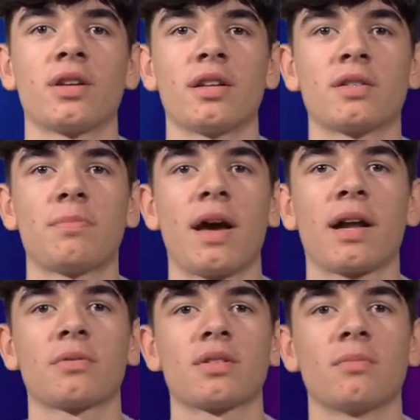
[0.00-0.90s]
and it's
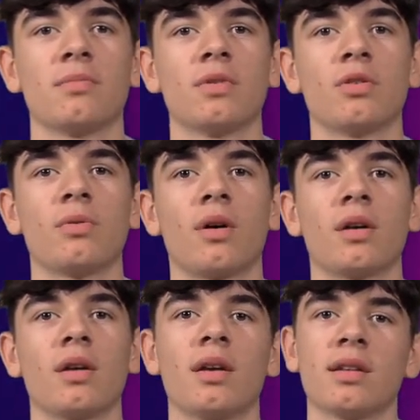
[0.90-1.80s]
packed with some new,
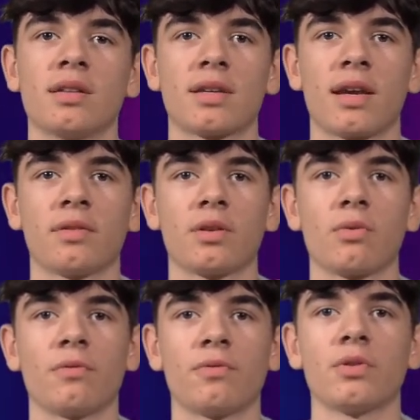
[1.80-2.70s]
insanely
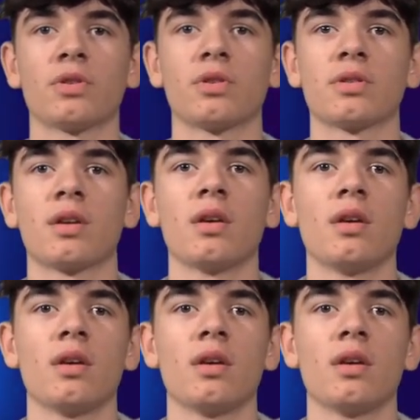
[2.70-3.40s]
cool features.